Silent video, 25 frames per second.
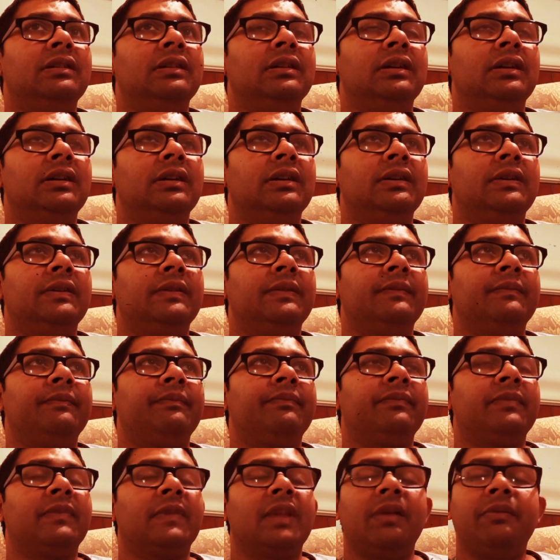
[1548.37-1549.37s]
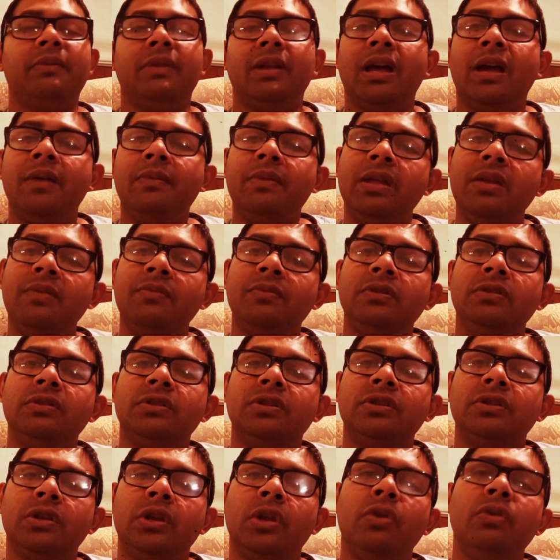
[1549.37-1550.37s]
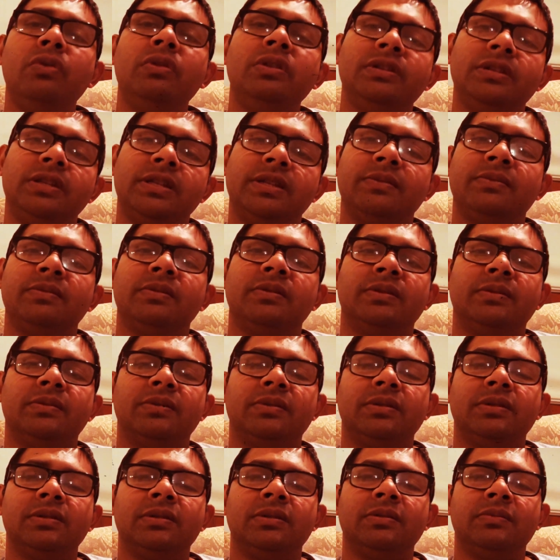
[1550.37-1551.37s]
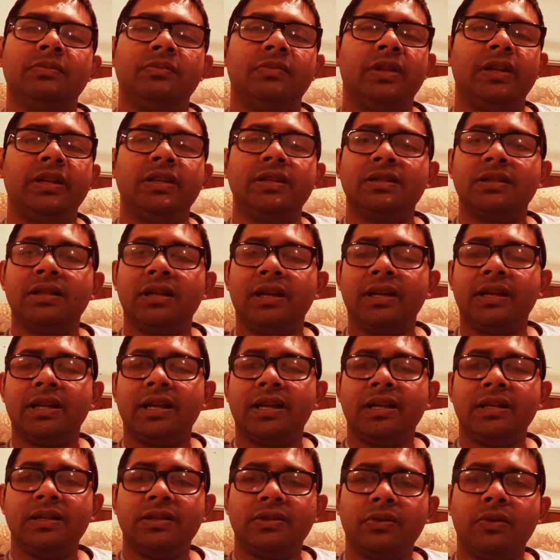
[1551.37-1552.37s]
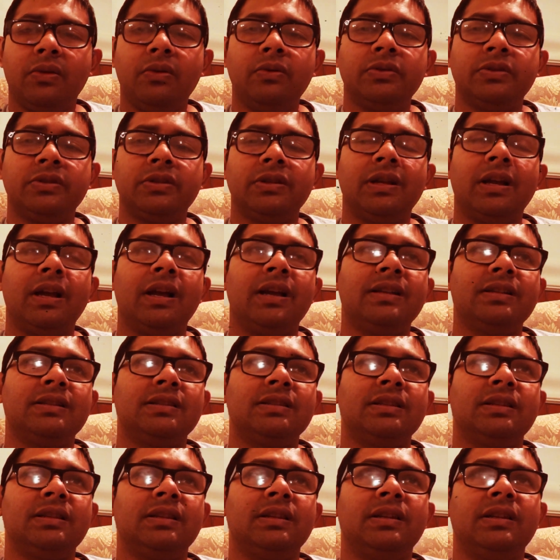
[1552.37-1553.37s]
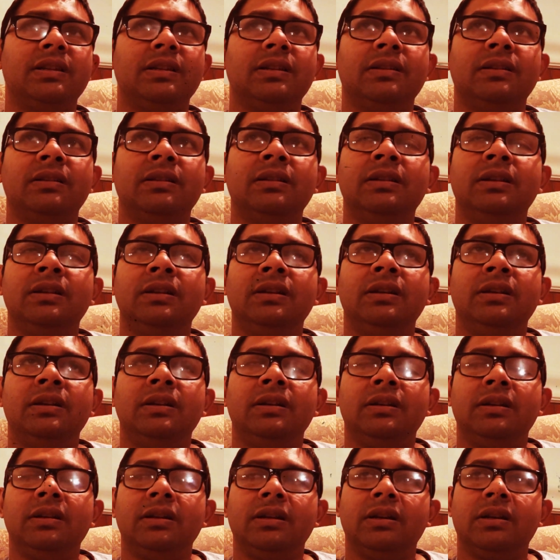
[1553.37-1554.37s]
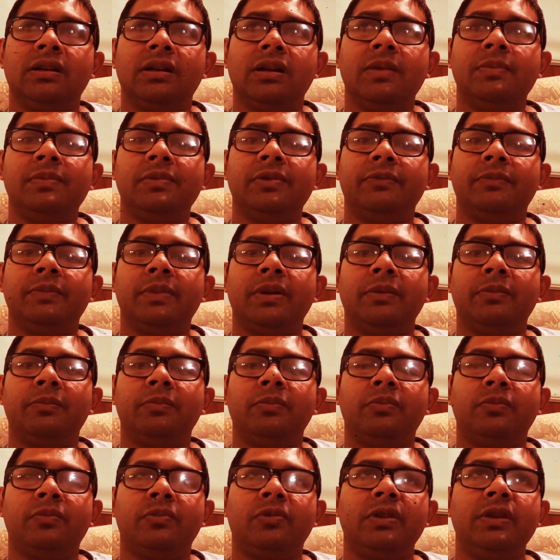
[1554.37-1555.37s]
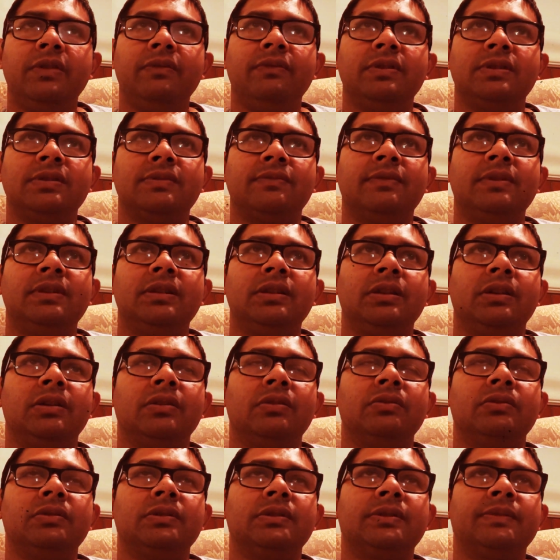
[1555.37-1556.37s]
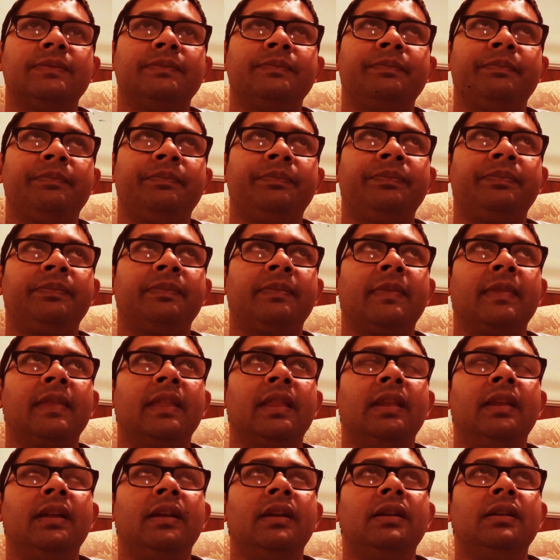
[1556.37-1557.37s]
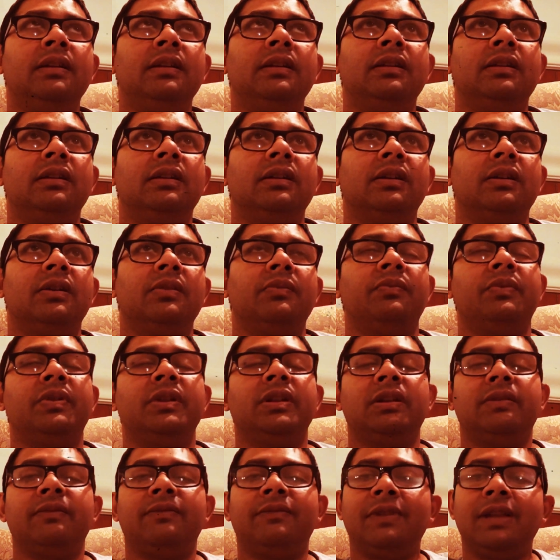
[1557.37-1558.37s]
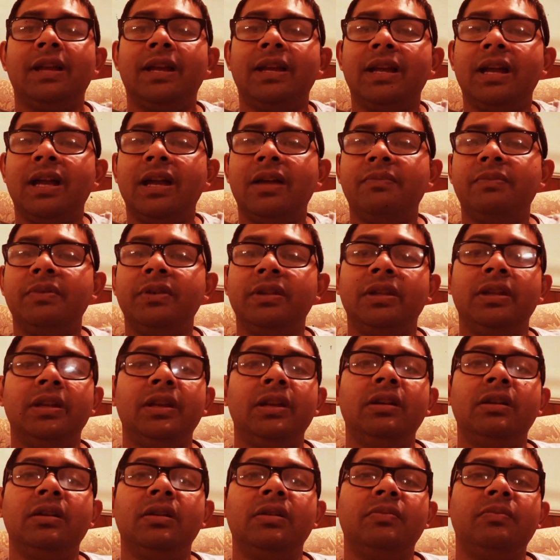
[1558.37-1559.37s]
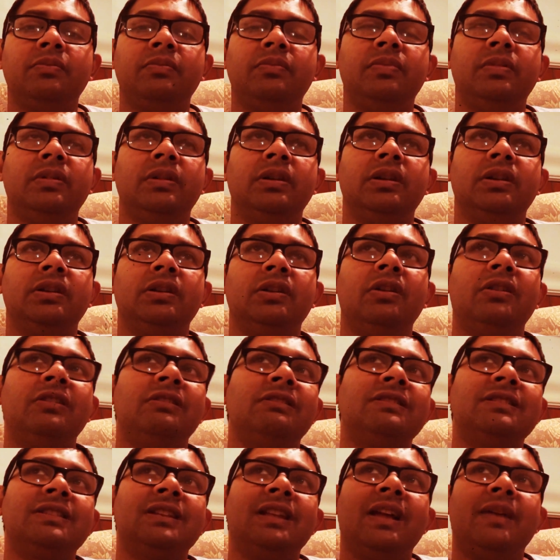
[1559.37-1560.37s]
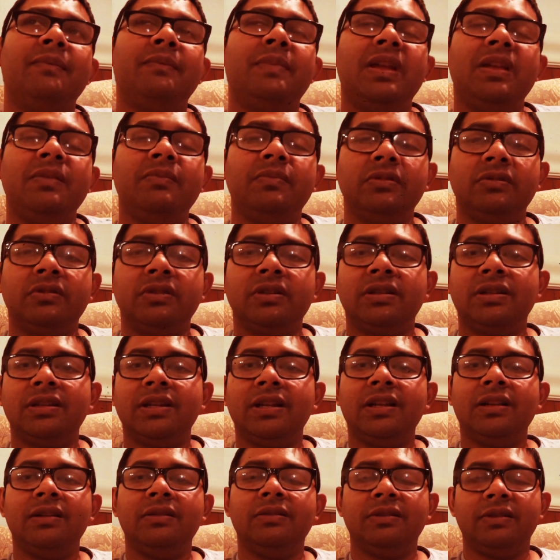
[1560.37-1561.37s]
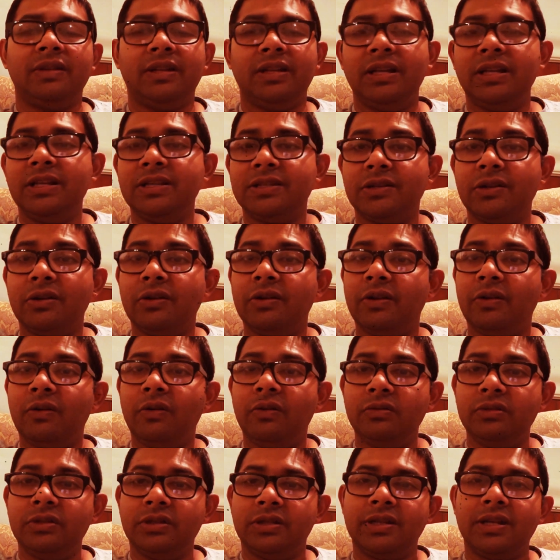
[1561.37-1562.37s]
I mean, I'm able to notice planes like I told you guys in a couple of my previous videos when they're flying high up in the air, but not necessarily I'm able to tell, at least not all the